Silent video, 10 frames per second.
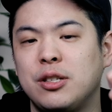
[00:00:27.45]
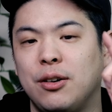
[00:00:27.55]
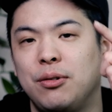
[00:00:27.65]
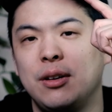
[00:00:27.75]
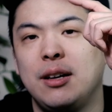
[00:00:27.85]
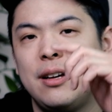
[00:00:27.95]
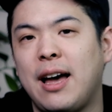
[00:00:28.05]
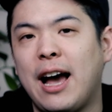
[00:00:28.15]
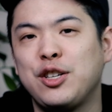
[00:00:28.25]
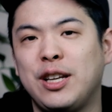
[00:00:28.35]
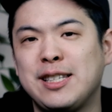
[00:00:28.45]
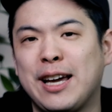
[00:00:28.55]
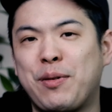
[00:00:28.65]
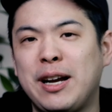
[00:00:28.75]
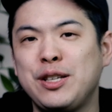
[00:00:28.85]
So actually, let's
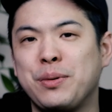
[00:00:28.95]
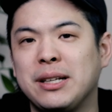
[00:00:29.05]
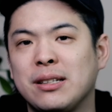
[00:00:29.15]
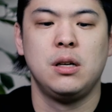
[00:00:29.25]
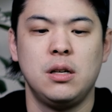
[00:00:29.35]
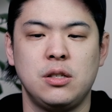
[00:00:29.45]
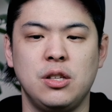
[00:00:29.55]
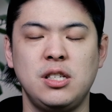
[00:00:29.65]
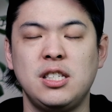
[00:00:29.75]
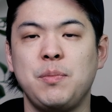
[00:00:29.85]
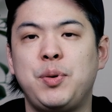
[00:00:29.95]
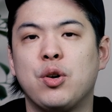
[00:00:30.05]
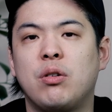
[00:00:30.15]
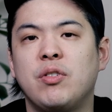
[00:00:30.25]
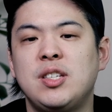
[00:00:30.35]
get right into it. So this is the
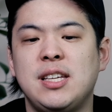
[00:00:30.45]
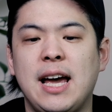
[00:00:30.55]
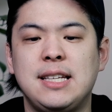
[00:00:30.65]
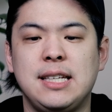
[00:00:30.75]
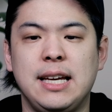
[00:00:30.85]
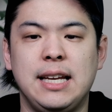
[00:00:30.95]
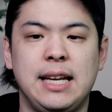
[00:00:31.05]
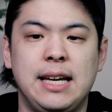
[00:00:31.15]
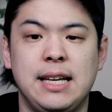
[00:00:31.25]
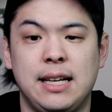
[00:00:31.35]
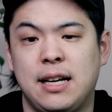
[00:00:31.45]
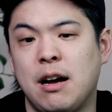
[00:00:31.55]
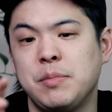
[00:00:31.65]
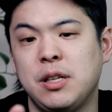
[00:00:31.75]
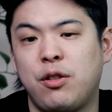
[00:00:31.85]
pourover set. It
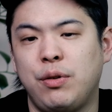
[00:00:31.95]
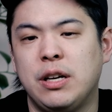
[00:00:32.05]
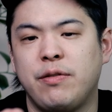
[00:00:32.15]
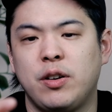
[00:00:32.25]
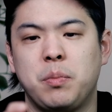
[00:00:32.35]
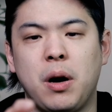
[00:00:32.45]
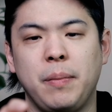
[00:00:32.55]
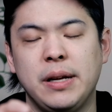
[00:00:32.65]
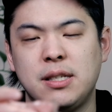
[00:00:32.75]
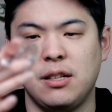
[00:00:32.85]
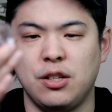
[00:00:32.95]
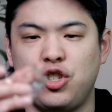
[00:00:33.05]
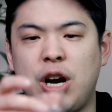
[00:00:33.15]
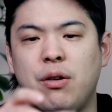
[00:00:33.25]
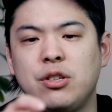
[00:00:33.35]
comes in 3 different compartments. There's a
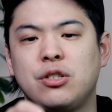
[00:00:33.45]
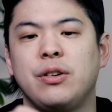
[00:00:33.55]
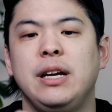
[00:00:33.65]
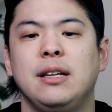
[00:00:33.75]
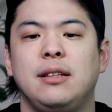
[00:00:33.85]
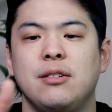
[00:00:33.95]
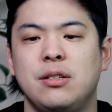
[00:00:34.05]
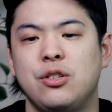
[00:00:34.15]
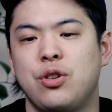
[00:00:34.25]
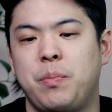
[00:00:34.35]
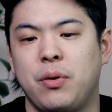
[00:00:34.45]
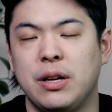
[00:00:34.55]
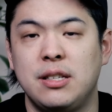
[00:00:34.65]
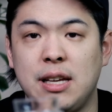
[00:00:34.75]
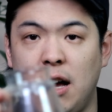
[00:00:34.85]
shower screen, there's the dripper
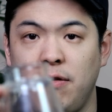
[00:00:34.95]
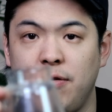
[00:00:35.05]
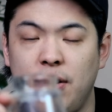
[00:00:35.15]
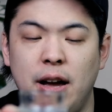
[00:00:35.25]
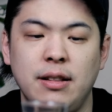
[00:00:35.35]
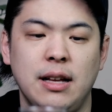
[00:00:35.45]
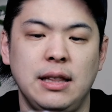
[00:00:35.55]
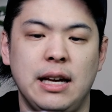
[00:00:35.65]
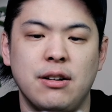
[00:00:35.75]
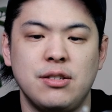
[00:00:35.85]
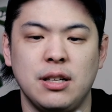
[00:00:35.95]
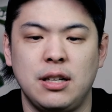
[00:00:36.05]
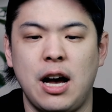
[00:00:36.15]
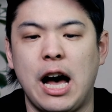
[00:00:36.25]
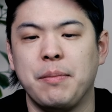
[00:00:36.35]
itself, and then there's the
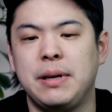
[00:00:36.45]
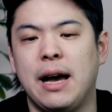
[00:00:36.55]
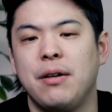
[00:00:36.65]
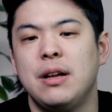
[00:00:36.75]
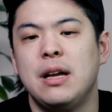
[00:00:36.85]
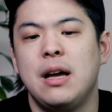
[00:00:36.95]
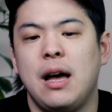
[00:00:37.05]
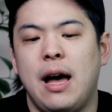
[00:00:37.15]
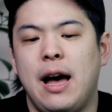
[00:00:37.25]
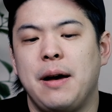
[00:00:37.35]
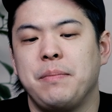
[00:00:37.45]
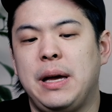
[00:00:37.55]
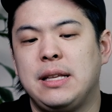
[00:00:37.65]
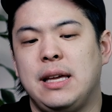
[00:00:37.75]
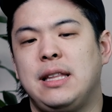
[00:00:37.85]
cup. Now,
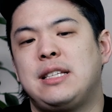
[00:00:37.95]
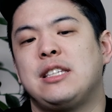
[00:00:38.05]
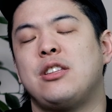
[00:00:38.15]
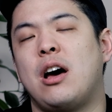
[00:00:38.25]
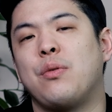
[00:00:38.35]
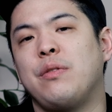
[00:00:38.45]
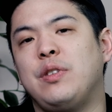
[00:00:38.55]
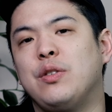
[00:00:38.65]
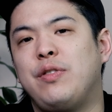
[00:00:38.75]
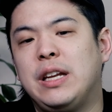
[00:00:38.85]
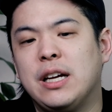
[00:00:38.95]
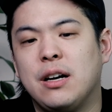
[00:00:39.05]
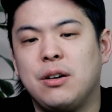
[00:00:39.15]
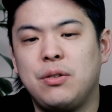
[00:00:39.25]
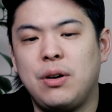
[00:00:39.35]
this is not a review
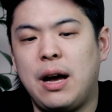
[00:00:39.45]
video.